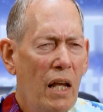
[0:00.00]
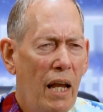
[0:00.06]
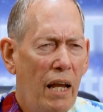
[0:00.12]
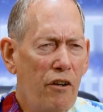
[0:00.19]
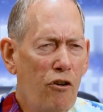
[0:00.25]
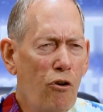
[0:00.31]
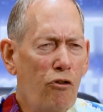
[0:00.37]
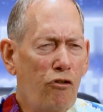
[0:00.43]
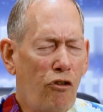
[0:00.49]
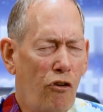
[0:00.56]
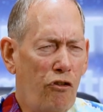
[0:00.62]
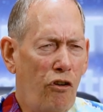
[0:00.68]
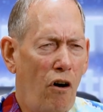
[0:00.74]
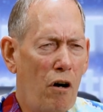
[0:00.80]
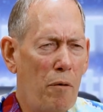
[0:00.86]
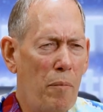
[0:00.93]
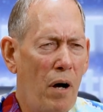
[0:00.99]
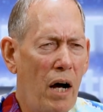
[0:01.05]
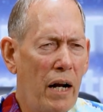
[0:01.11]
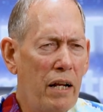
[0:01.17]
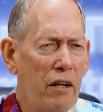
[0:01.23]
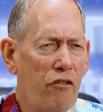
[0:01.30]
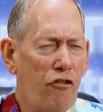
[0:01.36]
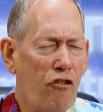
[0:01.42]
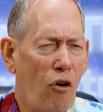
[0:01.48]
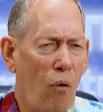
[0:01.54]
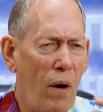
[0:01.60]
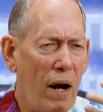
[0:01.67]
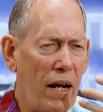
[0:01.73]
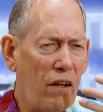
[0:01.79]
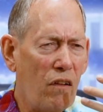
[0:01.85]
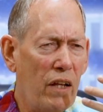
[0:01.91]
and use those harmonics
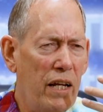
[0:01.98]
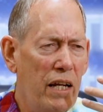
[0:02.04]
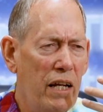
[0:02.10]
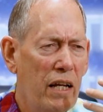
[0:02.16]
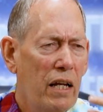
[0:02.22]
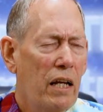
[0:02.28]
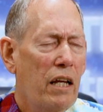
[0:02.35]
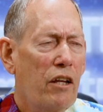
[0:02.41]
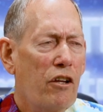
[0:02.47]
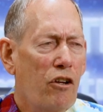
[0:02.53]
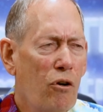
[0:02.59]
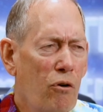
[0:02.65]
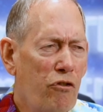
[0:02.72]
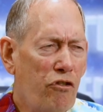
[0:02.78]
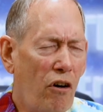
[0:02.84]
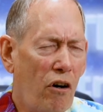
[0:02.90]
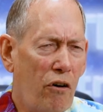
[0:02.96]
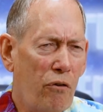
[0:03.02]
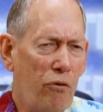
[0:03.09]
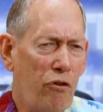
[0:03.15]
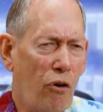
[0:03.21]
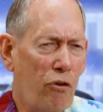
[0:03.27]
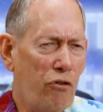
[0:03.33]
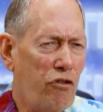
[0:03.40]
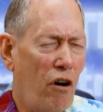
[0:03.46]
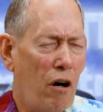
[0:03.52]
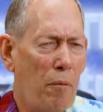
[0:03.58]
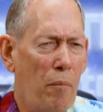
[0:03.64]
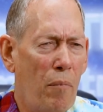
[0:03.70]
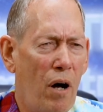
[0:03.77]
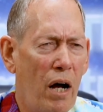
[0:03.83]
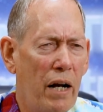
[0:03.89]
directly. Use those
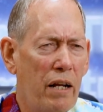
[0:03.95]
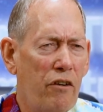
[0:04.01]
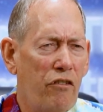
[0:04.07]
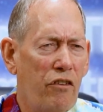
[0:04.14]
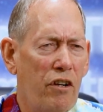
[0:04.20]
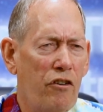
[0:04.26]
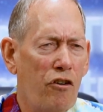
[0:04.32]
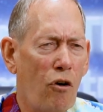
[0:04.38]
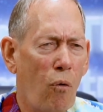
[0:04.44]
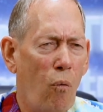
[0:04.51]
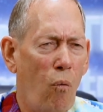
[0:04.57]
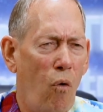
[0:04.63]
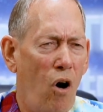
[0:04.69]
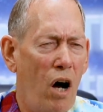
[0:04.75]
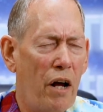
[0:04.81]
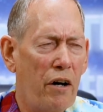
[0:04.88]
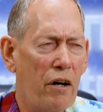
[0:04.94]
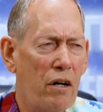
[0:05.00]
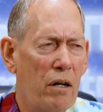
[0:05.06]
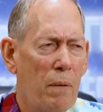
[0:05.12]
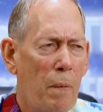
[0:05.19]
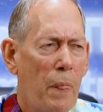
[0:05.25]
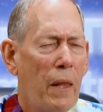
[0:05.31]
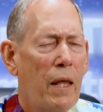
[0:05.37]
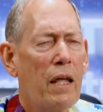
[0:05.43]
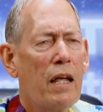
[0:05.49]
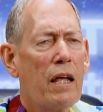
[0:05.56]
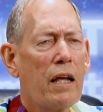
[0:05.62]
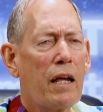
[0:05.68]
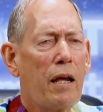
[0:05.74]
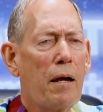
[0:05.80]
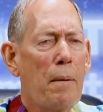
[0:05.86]
harmonics in your water,
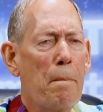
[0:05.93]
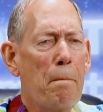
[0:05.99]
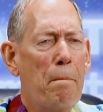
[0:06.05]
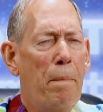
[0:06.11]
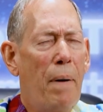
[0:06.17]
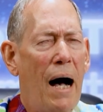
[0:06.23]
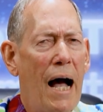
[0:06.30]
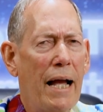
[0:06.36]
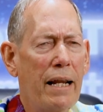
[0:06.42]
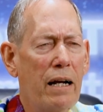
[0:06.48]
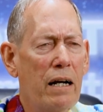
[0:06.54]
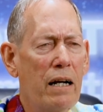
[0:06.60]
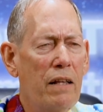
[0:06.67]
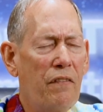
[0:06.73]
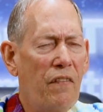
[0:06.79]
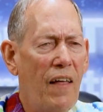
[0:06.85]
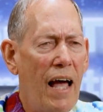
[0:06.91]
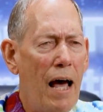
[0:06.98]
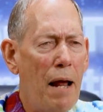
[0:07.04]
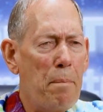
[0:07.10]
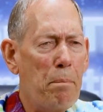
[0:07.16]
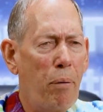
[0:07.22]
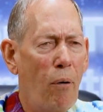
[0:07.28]
combine it at that